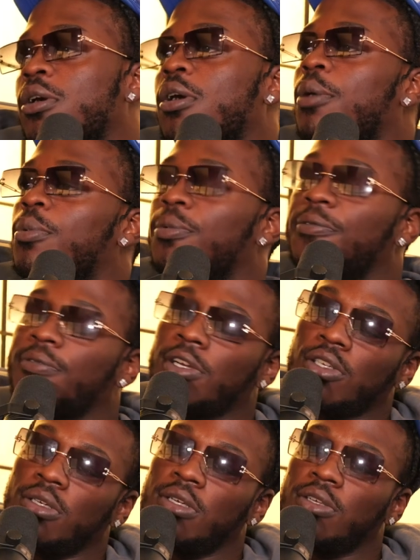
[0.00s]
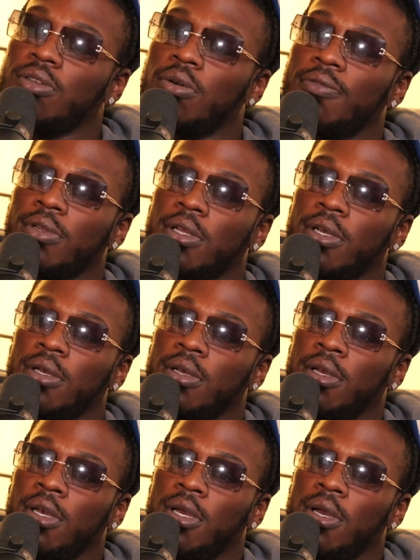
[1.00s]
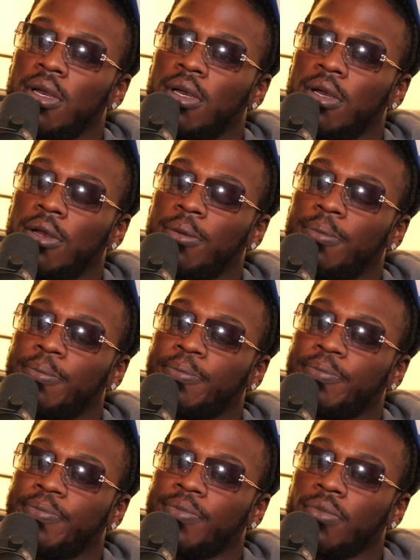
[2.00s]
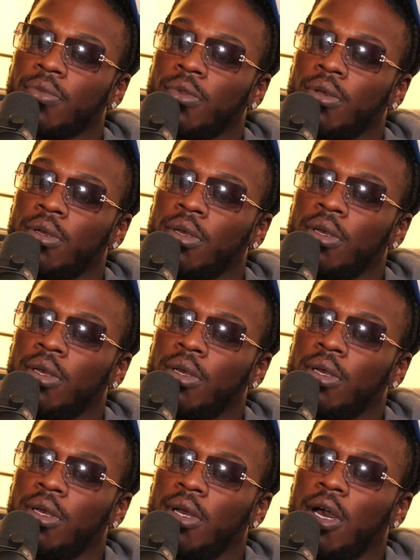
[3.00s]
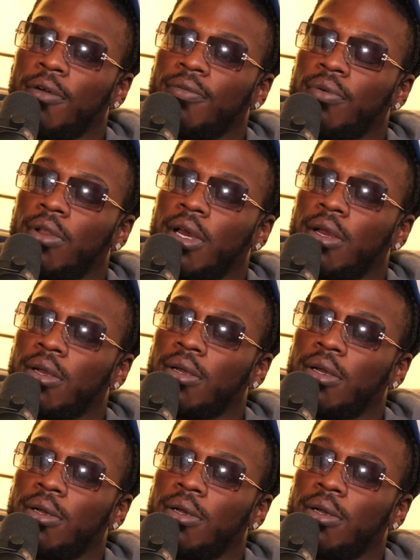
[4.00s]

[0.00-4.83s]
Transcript: and coming with fresh ears over there, um, I feel like